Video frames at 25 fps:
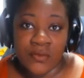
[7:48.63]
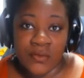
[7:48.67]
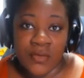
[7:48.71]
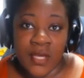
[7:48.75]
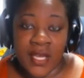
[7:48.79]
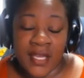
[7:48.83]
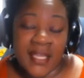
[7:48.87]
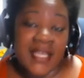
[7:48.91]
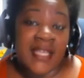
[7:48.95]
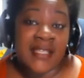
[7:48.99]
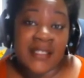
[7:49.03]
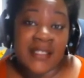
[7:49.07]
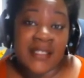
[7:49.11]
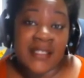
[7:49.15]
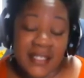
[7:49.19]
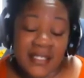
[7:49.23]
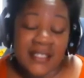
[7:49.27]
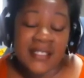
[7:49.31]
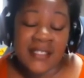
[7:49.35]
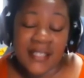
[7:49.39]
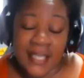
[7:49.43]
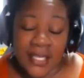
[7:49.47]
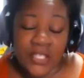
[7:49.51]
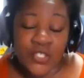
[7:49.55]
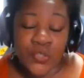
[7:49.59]
Against
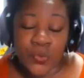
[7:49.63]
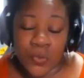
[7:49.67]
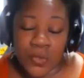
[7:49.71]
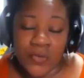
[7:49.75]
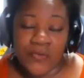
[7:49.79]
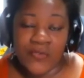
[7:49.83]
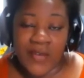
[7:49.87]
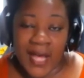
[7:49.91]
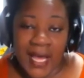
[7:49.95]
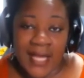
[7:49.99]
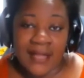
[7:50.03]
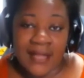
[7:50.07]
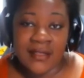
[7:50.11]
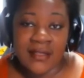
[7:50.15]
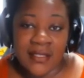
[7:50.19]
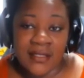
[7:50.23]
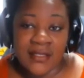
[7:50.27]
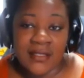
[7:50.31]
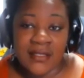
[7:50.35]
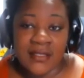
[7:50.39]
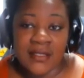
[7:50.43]
Sexual Violence.